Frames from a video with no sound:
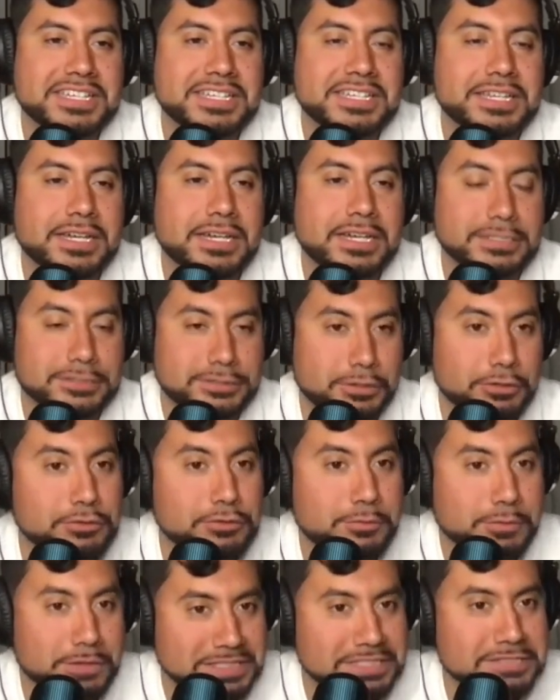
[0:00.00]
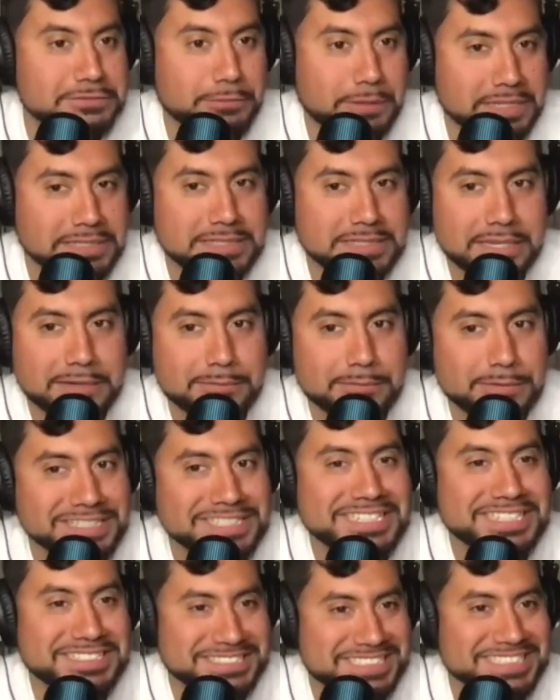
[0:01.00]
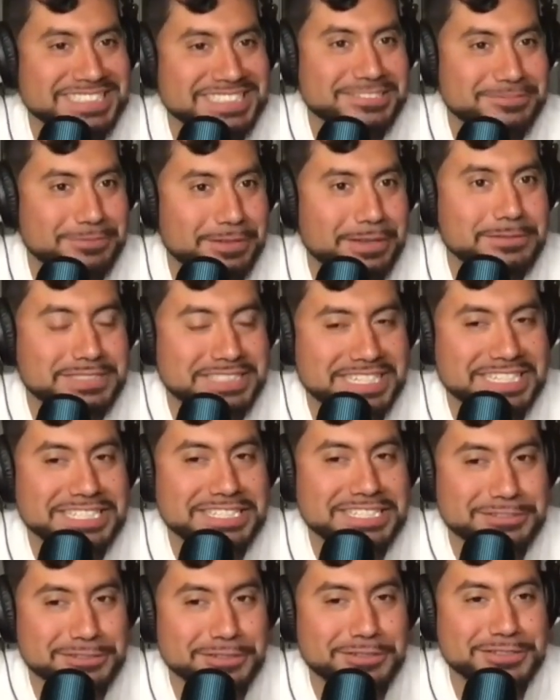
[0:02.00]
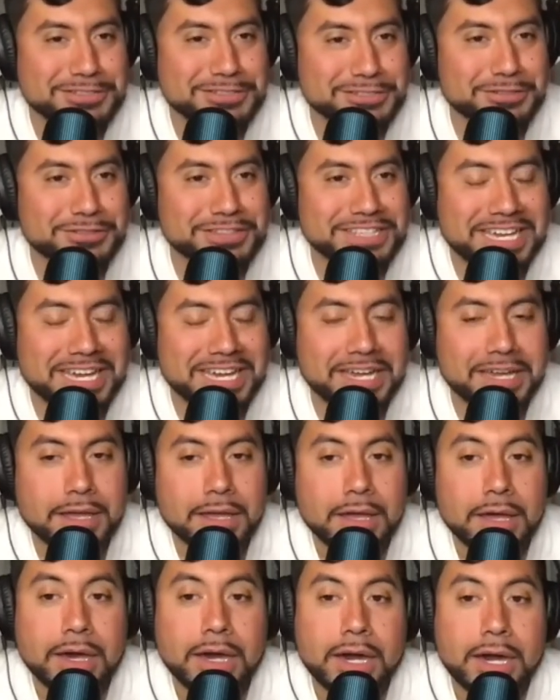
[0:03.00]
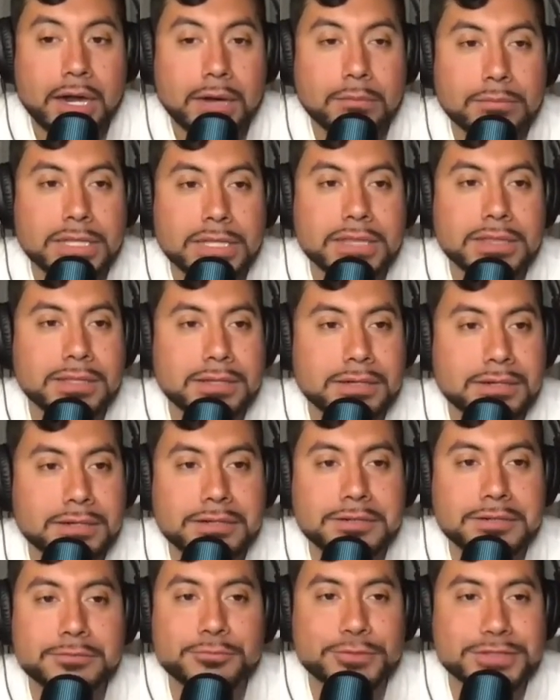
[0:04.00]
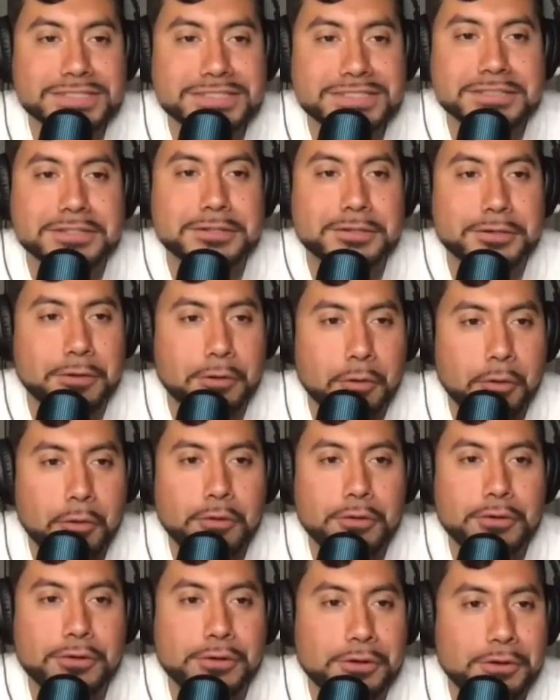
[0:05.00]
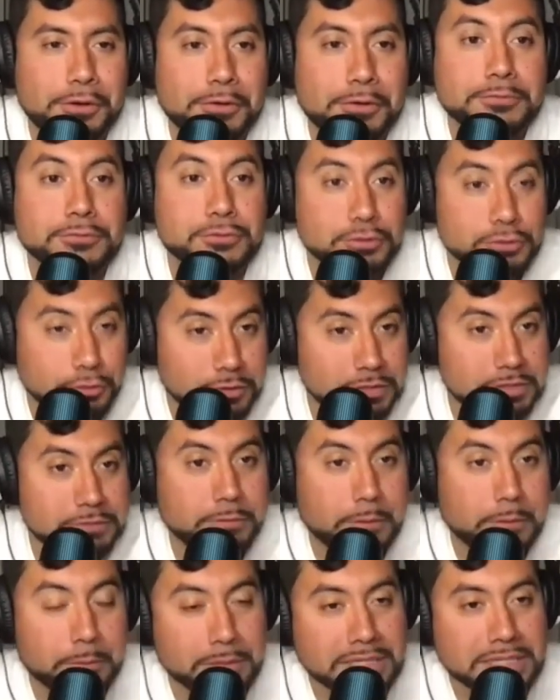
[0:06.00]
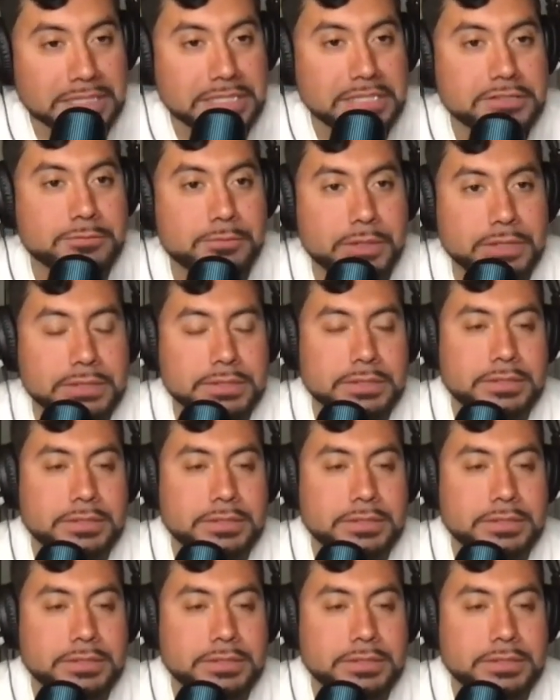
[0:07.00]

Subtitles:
I told you, brother, it's right there, brother. That's what I'm saying. You know the guy. I'm in love with the Coco. He's from Belize, brother.